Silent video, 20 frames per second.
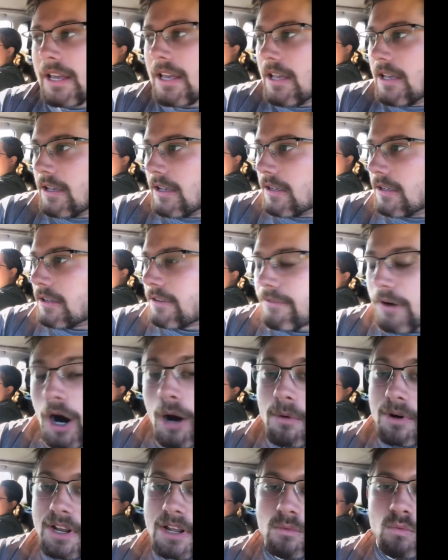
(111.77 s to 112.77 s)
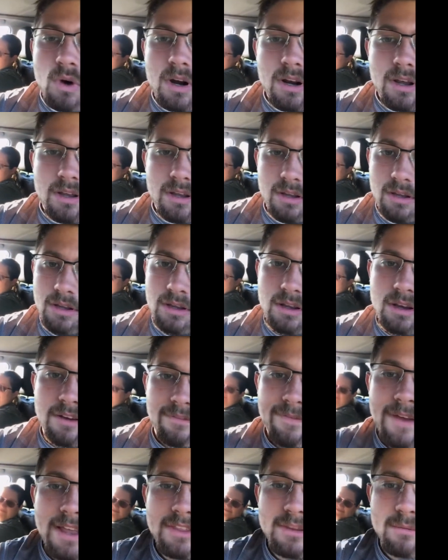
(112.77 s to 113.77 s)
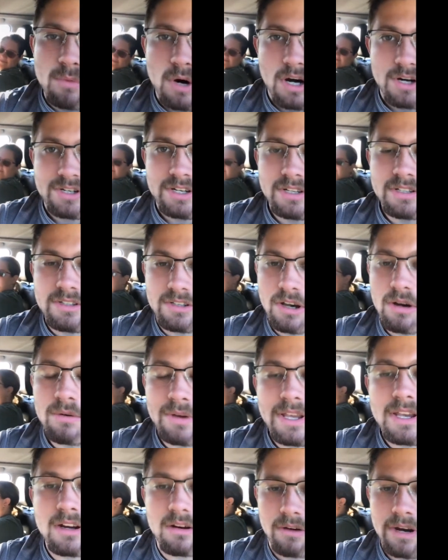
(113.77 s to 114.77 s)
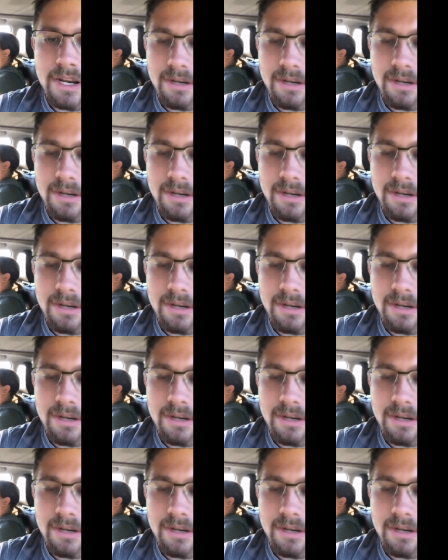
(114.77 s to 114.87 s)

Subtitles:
The farmer didn't want to offend the Martian, so he agreed.